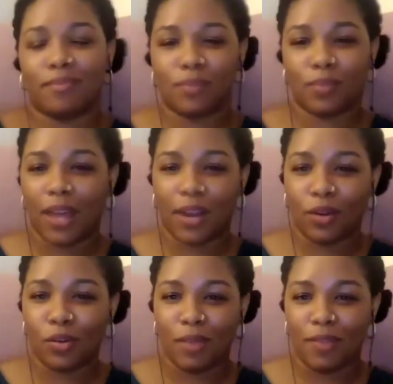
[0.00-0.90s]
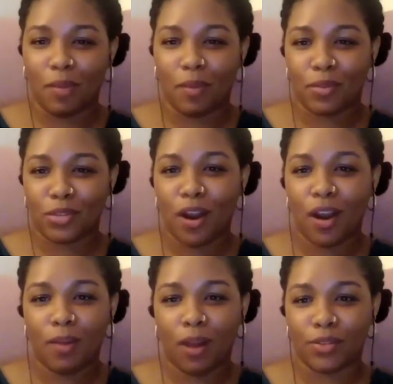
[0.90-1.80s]
I don't know who my family members are,
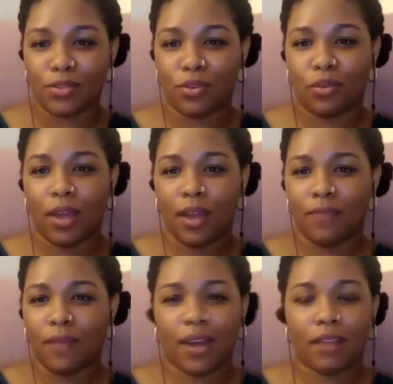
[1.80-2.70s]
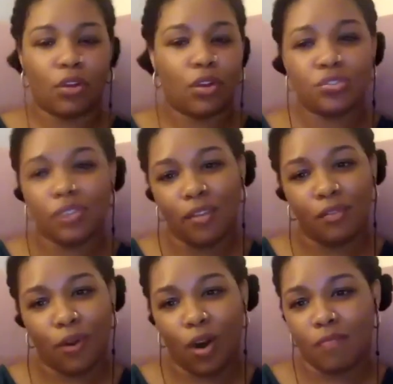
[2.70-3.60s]
but also about kind of culturally
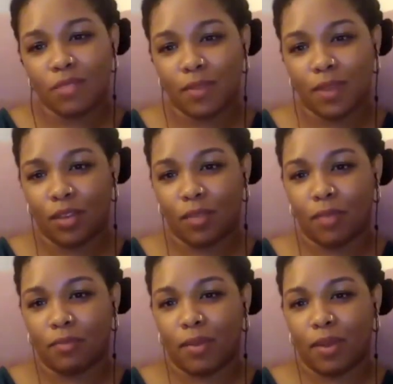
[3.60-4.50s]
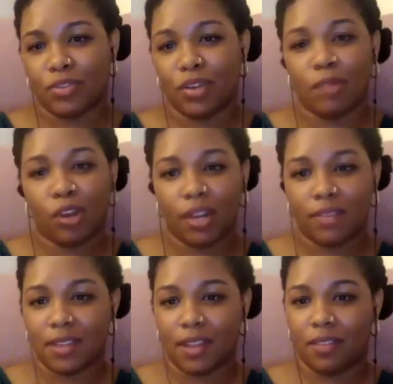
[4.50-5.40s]
informed. you know, my, my parents were
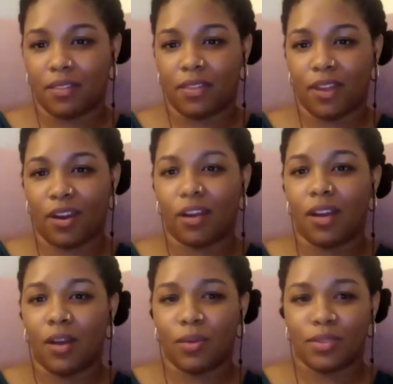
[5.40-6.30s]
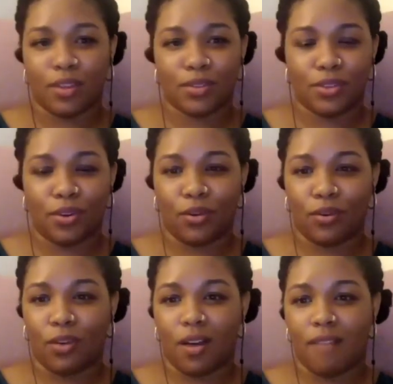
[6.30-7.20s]
immigrants, and I think that there was
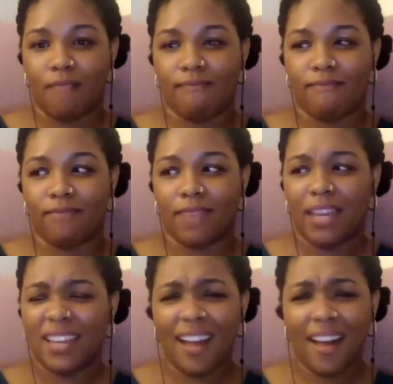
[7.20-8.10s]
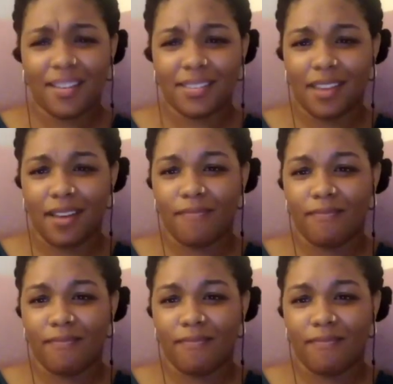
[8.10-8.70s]
also, um, yeah, some,